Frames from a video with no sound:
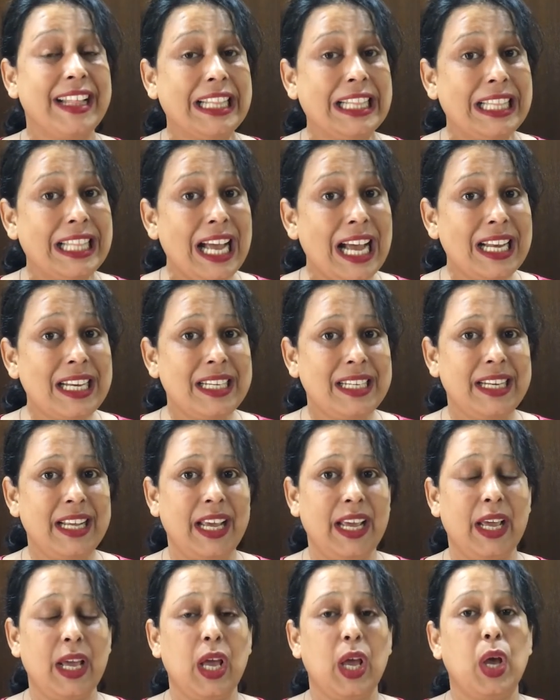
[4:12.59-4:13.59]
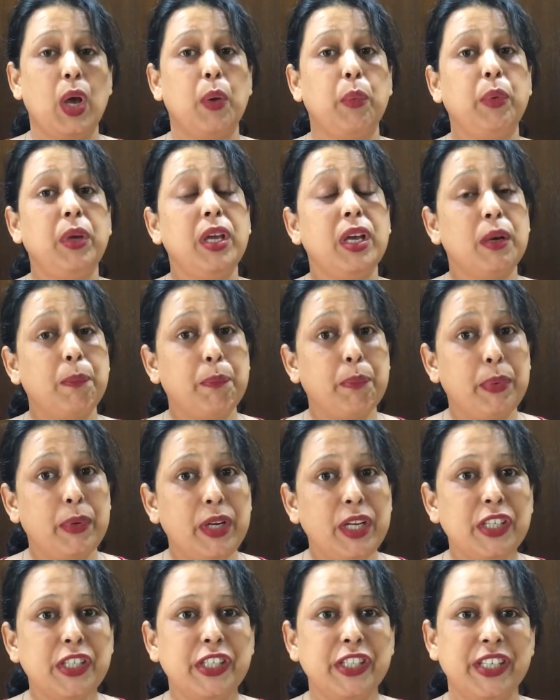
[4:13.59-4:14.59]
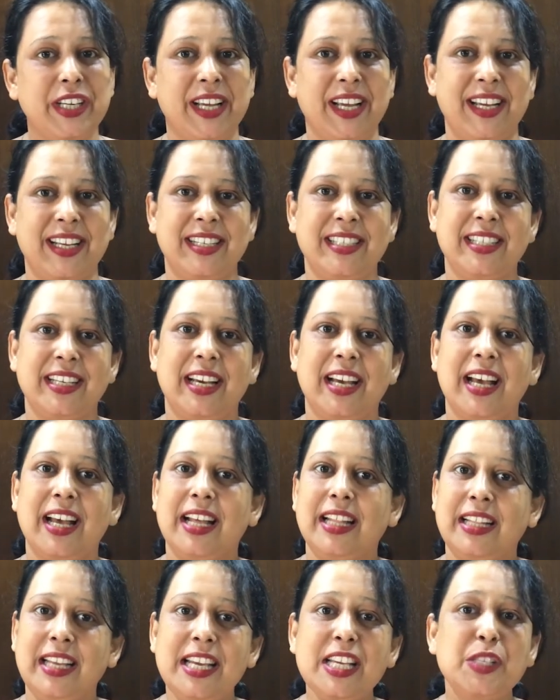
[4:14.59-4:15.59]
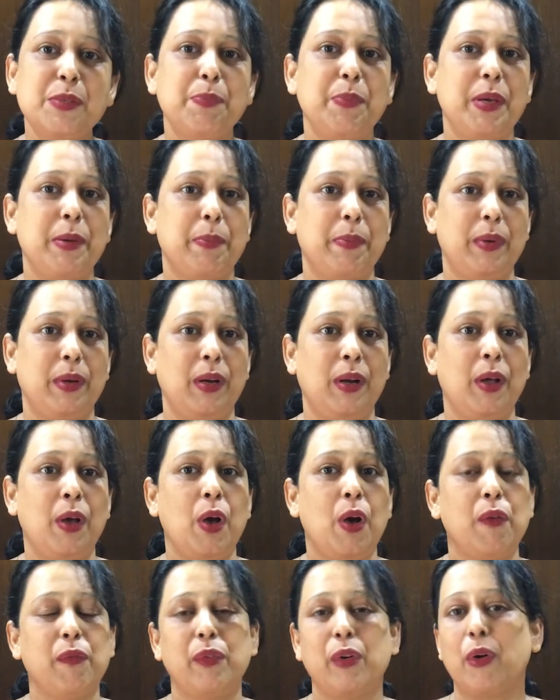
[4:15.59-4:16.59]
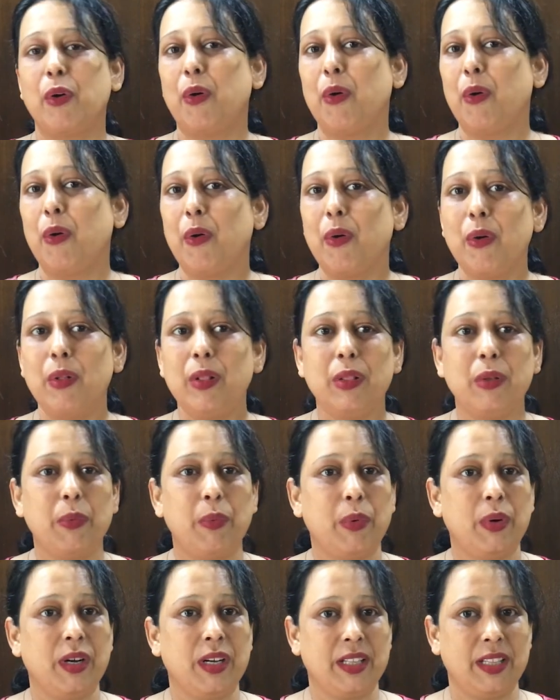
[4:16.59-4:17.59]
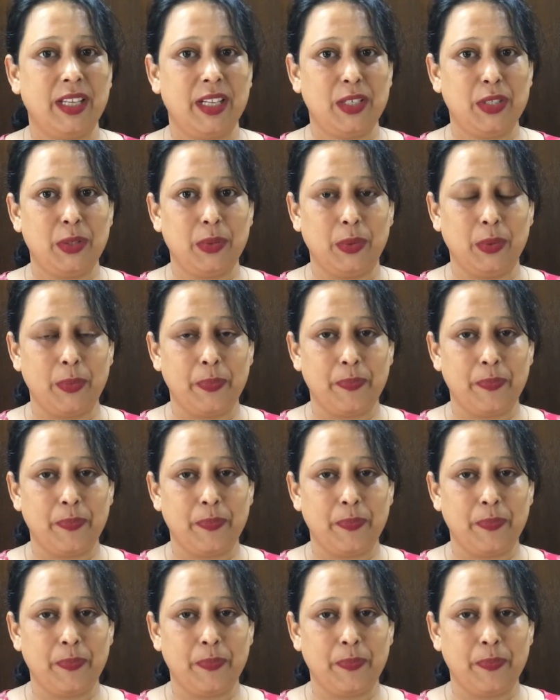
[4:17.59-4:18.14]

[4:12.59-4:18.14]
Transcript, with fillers: That day, we appreciate these people for all the work they do.